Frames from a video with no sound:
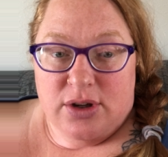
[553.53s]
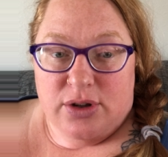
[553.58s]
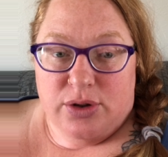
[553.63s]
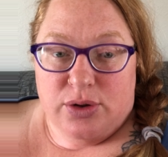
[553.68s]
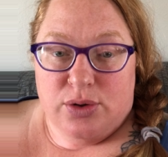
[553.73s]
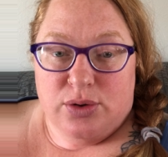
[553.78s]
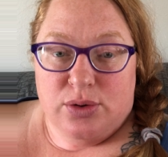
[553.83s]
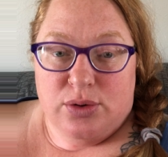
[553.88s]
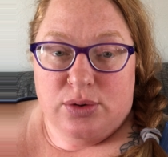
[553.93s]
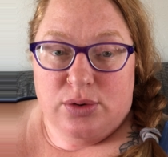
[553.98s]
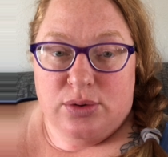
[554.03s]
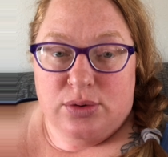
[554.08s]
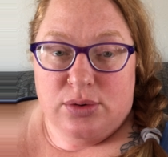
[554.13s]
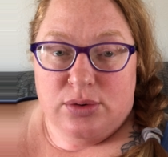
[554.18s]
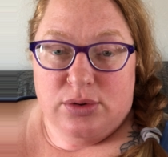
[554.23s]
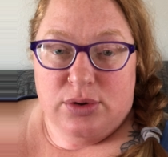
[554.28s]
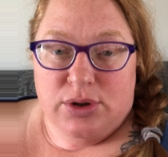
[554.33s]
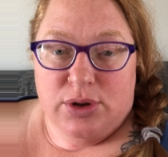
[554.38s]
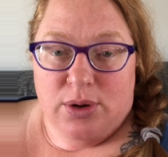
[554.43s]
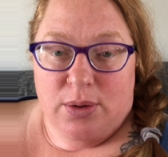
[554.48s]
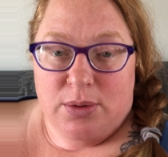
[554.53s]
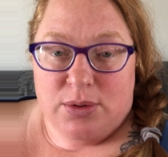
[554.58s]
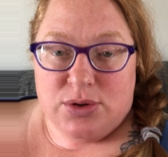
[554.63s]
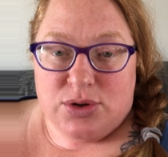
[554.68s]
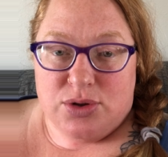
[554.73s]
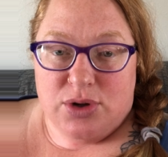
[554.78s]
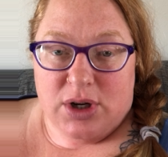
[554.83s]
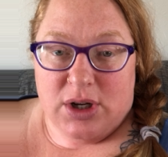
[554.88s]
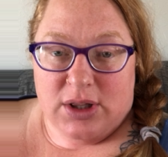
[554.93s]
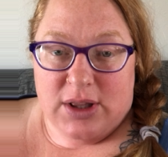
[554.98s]
you you
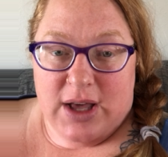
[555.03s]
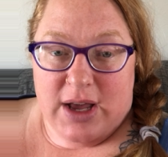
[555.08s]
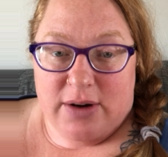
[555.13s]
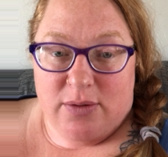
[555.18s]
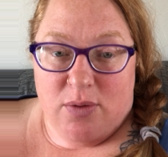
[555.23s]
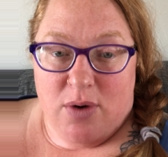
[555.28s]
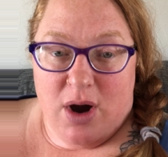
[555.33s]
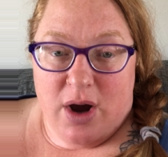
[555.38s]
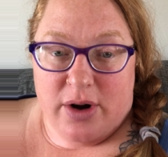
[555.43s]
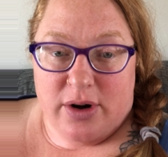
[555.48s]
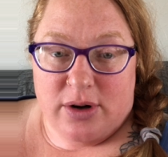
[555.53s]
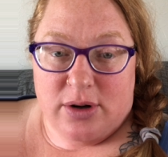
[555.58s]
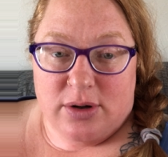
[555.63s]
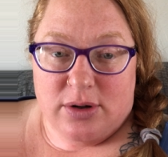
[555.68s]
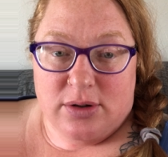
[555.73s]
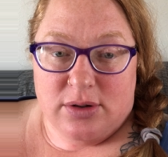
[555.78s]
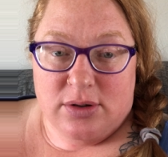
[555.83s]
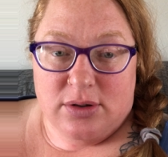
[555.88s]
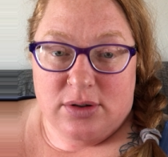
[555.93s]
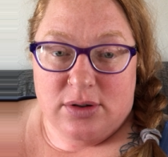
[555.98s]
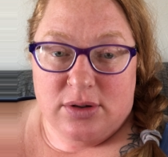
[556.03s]
almost drink a lot of water,